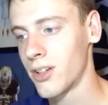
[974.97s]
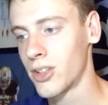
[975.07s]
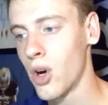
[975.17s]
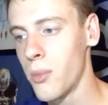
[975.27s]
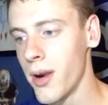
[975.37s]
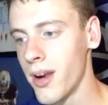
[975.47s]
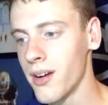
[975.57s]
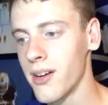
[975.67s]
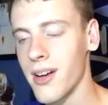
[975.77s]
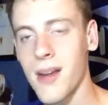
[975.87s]

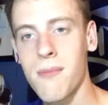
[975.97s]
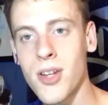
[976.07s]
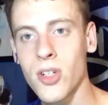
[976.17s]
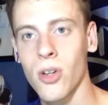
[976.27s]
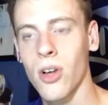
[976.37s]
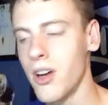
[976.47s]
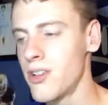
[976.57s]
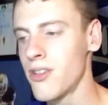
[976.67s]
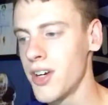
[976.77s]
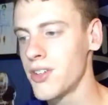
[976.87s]
Gobert and Mitchell,
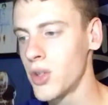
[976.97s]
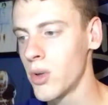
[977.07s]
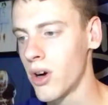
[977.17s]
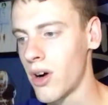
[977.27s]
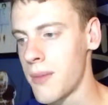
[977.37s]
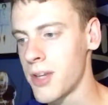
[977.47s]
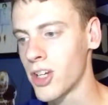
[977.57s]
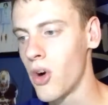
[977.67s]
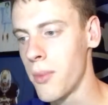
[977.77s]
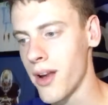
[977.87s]
underrated duo. I mean,
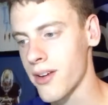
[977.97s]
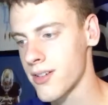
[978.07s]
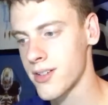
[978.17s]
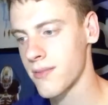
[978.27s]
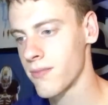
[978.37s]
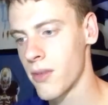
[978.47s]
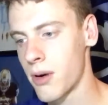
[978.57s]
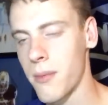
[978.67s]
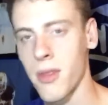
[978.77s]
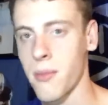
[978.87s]
Gobert is
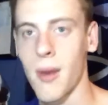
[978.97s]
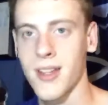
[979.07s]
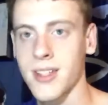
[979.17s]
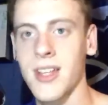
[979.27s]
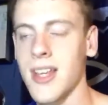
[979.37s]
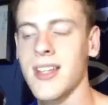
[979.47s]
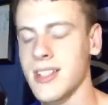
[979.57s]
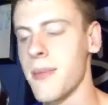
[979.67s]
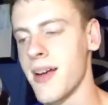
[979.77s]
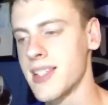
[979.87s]
probably the best. He is
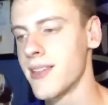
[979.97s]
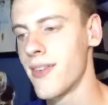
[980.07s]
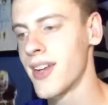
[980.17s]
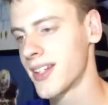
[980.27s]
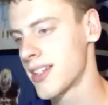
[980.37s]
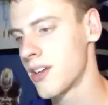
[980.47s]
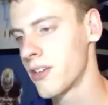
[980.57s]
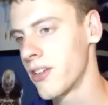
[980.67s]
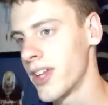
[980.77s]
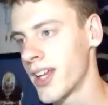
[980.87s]
the best defending center in
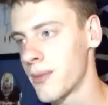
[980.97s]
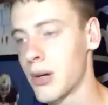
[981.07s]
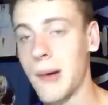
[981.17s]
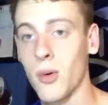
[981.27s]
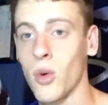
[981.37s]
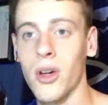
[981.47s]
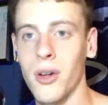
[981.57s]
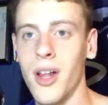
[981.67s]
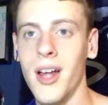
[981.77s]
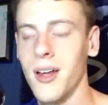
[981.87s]
the league, and probably will
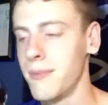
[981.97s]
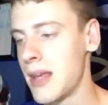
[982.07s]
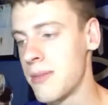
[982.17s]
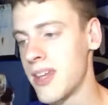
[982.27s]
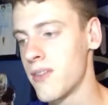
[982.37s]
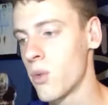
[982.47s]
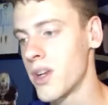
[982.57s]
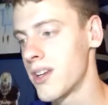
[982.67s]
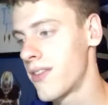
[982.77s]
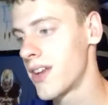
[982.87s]
maybe even
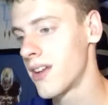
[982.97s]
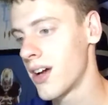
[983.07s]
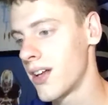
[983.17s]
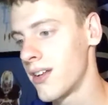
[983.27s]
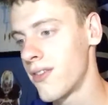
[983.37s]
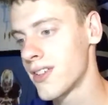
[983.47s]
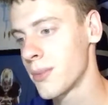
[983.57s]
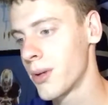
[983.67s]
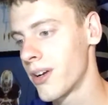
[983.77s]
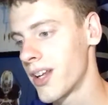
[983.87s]
win defensive
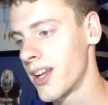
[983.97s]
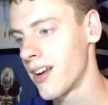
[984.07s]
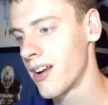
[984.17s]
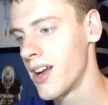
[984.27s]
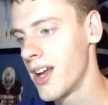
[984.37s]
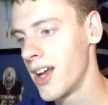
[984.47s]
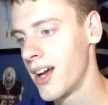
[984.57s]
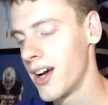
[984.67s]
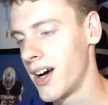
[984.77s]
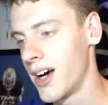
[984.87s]
player of the year.
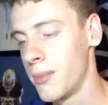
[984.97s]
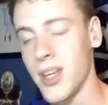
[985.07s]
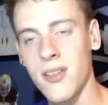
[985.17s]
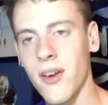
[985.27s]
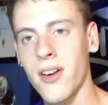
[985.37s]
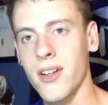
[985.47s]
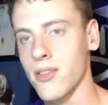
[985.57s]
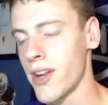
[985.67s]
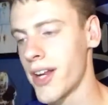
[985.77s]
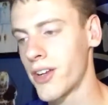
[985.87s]
But he's very
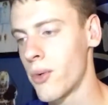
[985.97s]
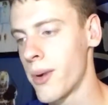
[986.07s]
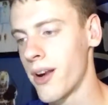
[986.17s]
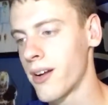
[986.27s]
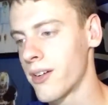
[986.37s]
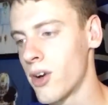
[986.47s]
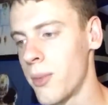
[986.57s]
underrated, Gobert.